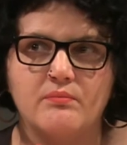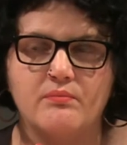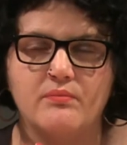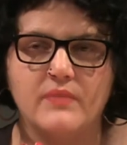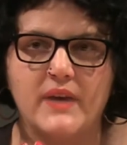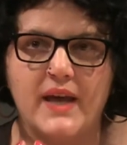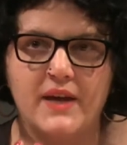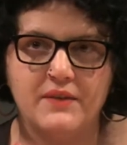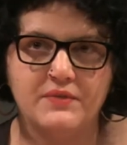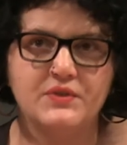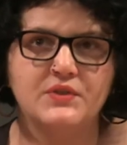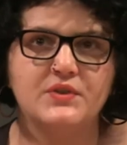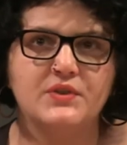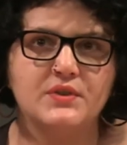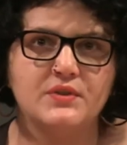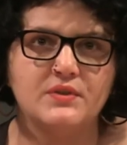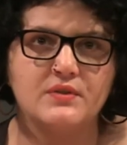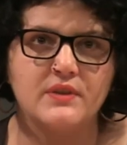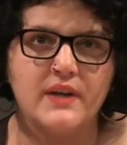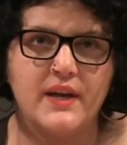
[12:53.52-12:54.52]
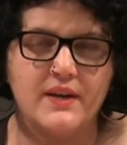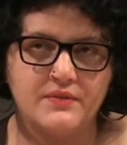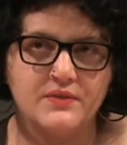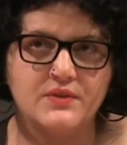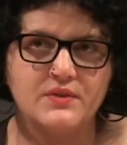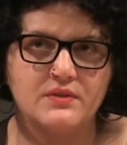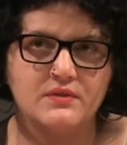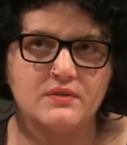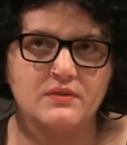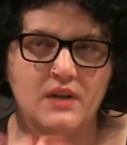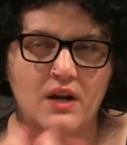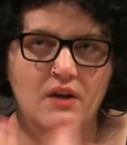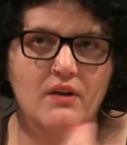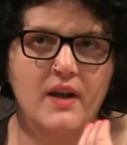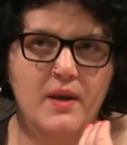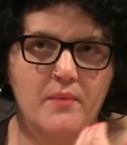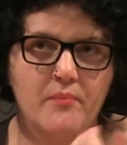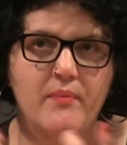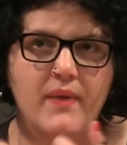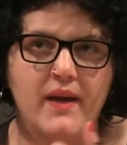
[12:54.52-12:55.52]
After our
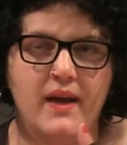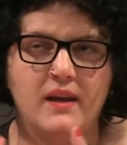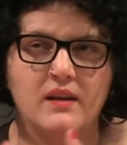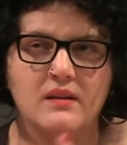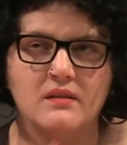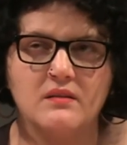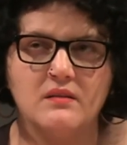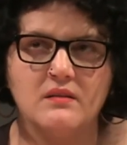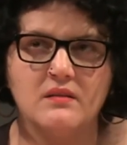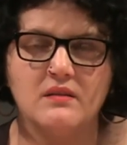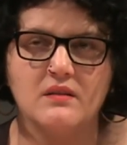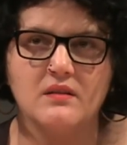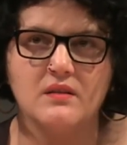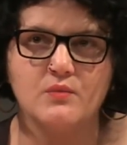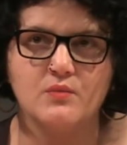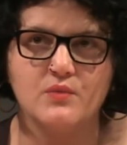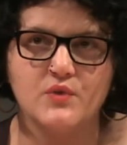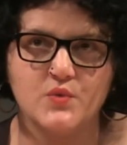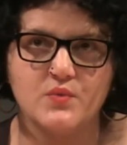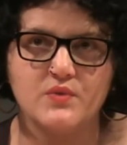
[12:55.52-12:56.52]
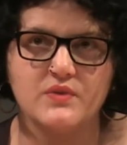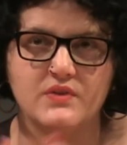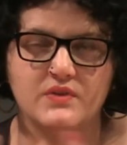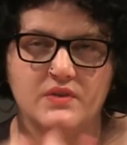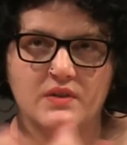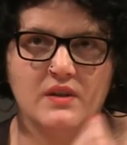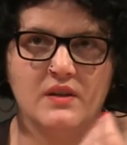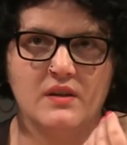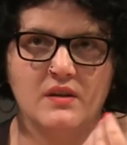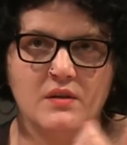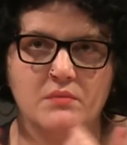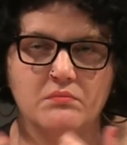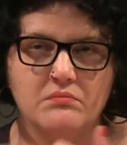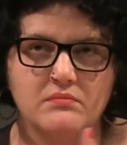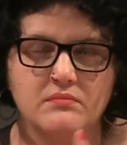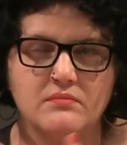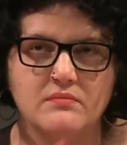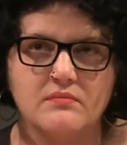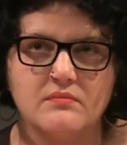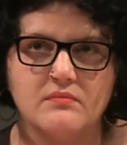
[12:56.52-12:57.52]
campaign, which was
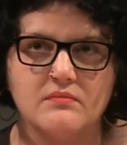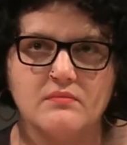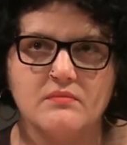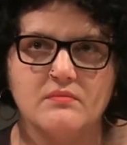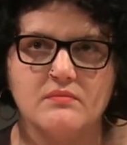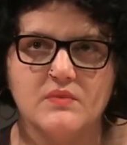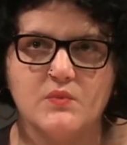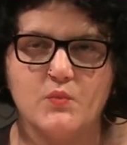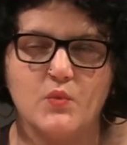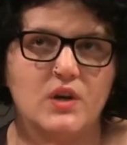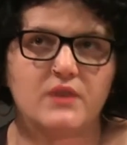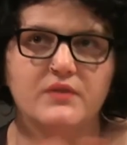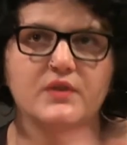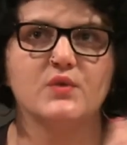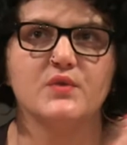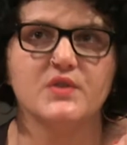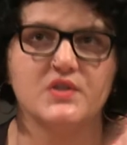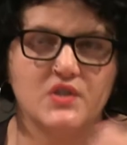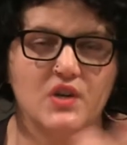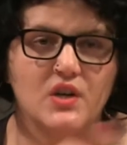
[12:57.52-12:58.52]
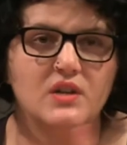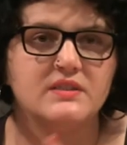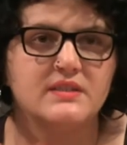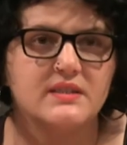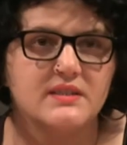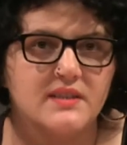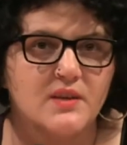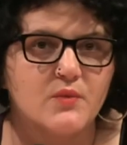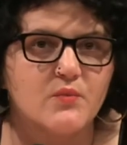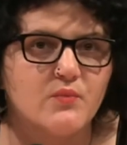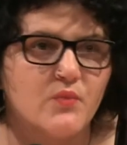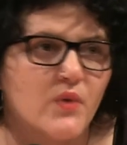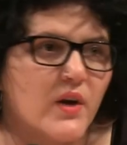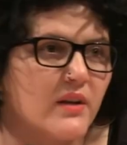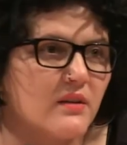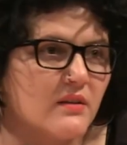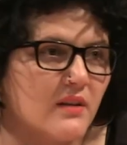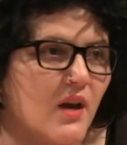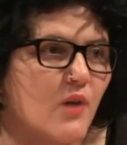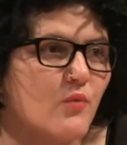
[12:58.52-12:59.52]
one of the results, is that
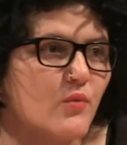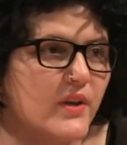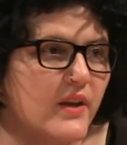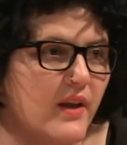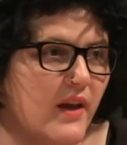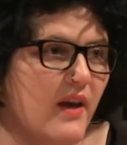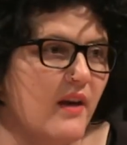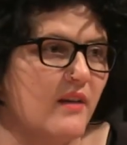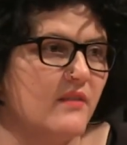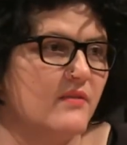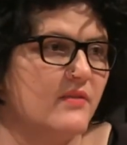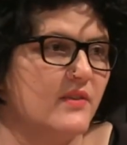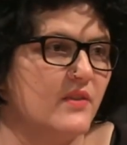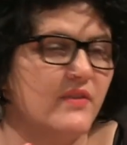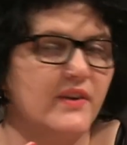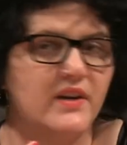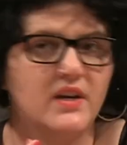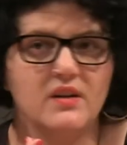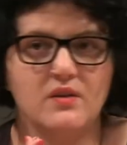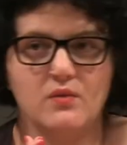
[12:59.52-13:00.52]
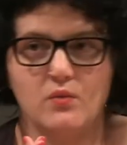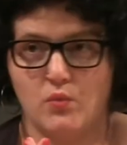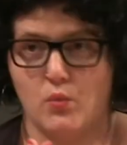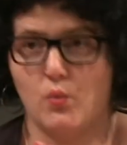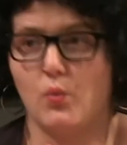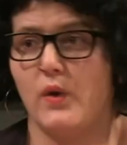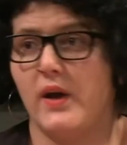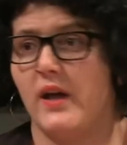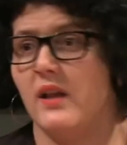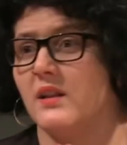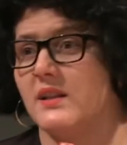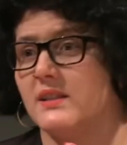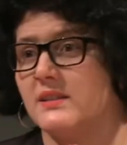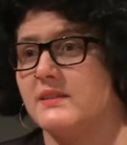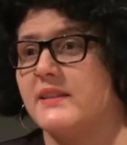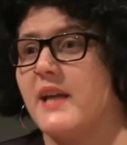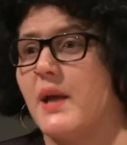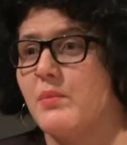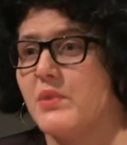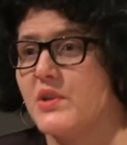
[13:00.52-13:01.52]
now we have a very
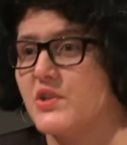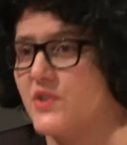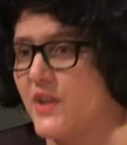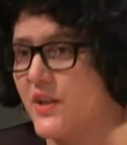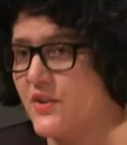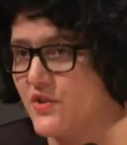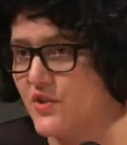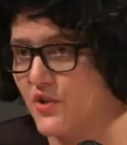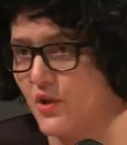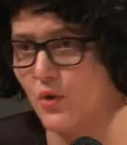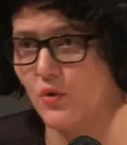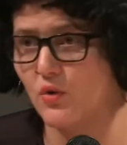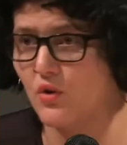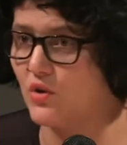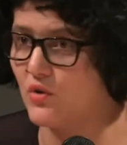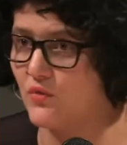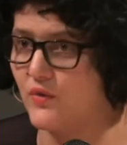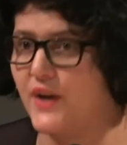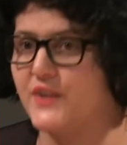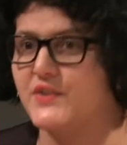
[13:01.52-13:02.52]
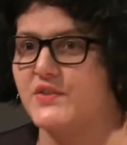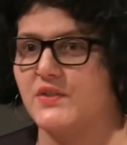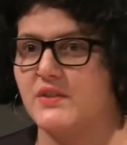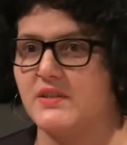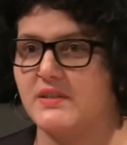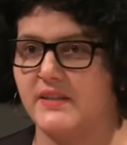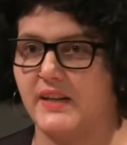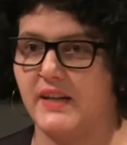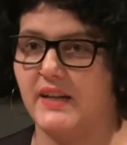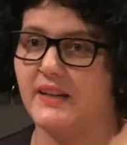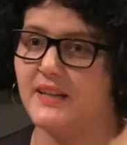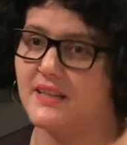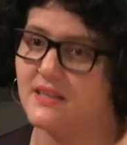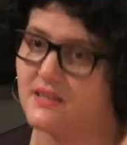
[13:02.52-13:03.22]
well-established NGO called Right to the City that is